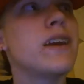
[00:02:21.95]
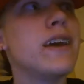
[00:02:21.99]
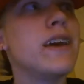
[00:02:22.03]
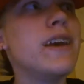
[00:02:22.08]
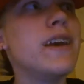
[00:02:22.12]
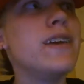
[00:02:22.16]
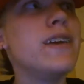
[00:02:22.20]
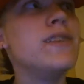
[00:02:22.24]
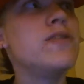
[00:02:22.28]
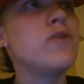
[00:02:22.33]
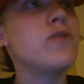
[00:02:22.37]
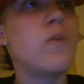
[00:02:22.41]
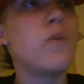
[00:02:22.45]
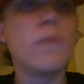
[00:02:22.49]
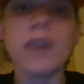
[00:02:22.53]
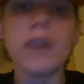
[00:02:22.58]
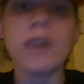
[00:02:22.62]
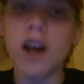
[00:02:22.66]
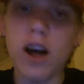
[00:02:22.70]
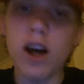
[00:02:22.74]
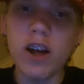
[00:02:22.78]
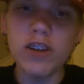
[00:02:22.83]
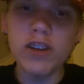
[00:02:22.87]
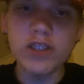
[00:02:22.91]
Is we
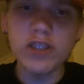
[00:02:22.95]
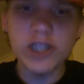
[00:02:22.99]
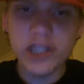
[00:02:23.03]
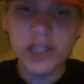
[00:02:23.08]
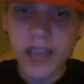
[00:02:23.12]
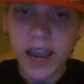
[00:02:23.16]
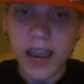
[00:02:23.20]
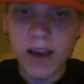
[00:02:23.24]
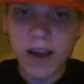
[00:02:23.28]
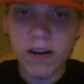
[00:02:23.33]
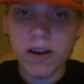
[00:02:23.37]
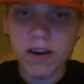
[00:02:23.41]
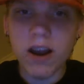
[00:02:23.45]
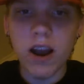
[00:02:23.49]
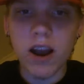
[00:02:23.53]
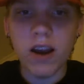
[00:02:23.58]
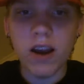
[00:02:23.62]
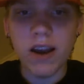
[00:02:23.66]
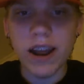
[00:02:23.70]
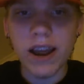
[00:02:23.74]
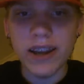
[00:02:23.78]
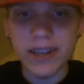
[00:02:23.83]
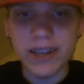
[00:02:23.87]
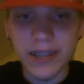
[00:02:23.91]
all share
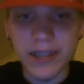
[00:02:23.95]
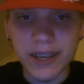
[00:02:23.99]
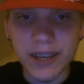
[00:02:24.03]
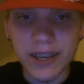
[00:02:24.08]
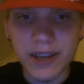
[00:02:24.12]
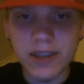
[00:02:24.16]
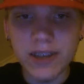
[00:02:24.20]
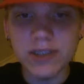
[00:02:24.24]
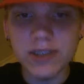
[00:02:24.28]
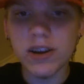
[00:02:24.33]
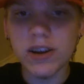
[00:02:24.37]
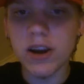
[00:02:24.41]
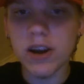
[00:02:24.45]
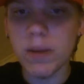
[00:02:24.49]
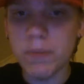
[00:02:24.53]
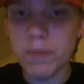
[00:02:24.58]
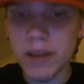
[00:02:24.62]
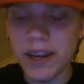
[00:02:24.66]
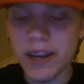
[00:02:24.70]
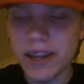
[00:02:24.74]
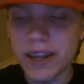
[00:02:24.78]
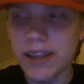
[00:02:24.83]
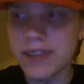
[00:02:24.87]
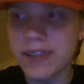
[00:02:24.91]
our ideas, our
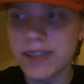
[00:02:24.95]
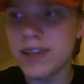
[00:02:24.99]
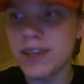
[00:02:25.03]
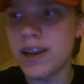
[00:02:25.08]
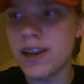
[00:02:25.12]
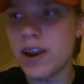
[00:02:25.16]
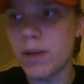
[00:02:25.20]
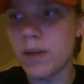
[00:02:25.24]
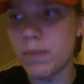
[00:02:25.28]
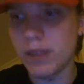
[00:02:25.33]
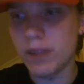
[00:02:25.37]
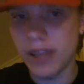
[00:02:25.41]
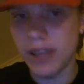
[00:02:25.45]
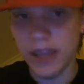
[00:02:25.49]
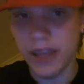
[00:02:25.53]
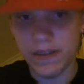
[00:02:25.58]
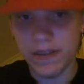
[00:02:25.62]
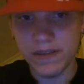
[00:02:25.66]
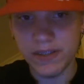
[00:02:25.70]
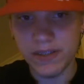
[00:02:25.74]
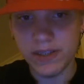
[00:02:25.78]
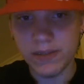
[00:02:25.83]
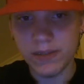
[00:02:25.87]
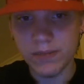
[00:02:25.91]
opinions, and our
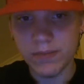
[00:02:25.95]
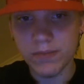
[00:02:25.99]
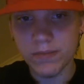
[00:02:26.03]
beliefs.